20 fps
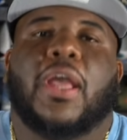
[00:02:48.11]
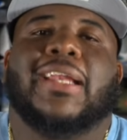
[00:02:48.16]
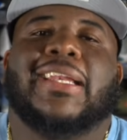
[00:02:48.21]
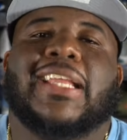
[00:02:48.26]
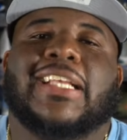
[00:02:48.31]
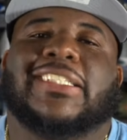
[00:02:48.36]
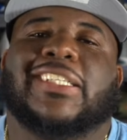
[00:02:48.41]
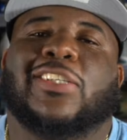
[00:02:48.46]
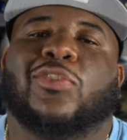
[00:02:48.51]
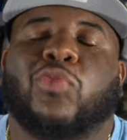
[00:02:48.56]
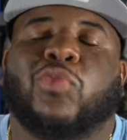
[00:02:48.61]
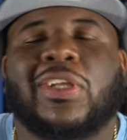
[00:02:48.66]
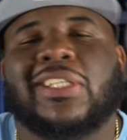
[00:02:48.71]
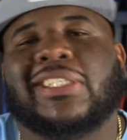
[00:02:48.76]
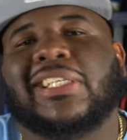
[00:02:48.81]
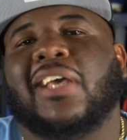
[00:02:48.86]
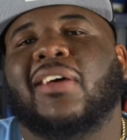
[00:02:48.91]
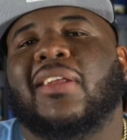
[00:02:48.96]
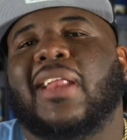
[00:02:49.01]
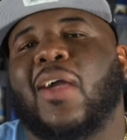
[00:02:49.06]
This is
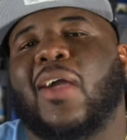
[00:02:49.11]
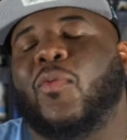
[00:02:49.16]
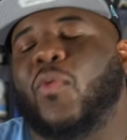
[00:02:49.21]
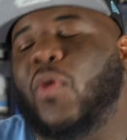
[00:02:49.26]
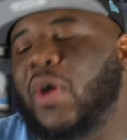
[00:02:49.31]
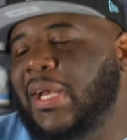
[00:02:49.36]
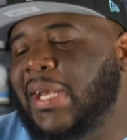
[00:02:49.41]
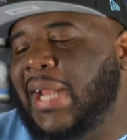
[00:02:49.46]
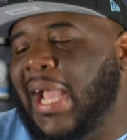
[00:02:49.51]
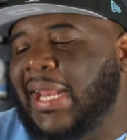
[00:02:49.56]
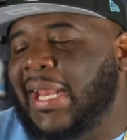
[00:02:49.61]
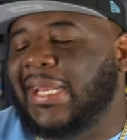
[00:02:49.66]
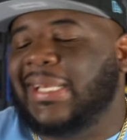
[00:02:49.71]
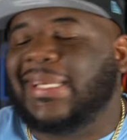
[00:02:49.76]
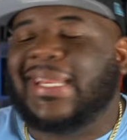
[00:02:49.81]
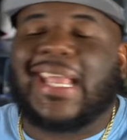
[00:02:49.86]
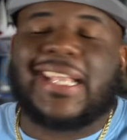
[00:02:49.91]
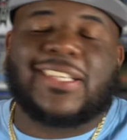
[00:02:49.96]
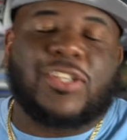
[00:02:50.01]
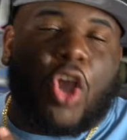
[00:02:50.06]
retail at $190.
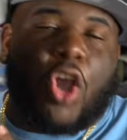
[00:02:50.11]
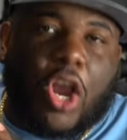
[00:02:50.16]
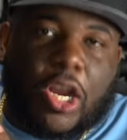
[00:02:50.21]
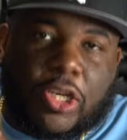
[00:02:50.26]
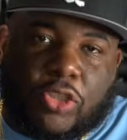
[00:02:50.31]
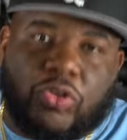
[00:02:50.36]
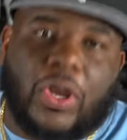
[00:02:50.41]
These are